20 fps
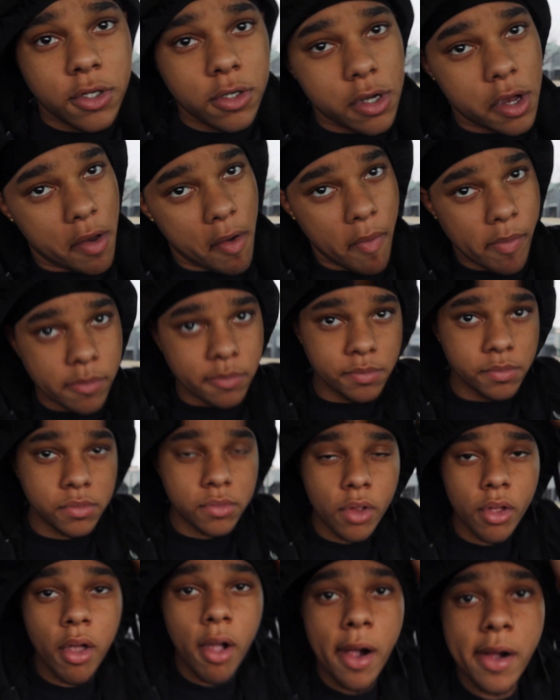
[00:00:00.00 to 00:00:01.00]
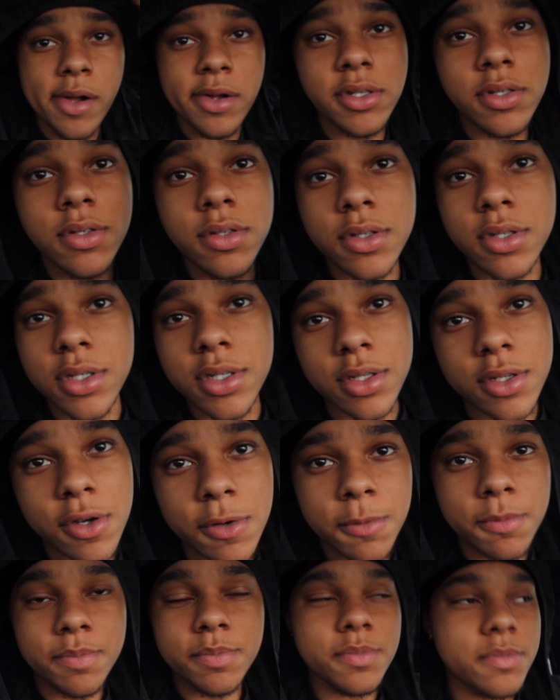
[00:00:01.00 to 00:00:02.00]
y'all. Just
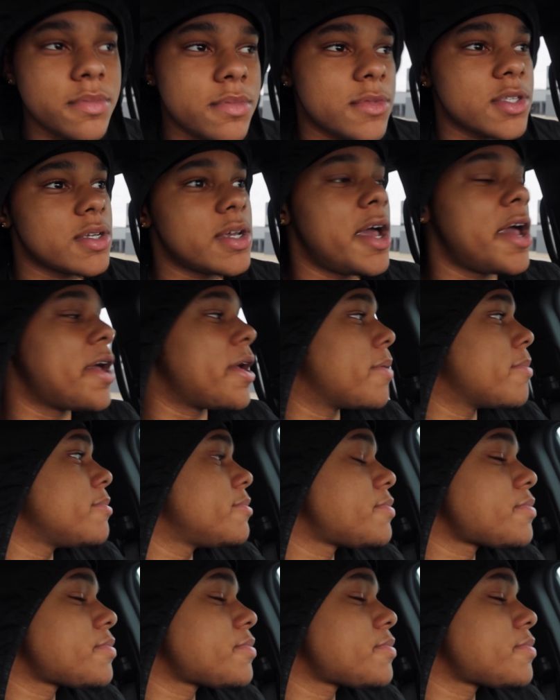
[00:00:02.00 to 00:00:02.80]
don't, hey.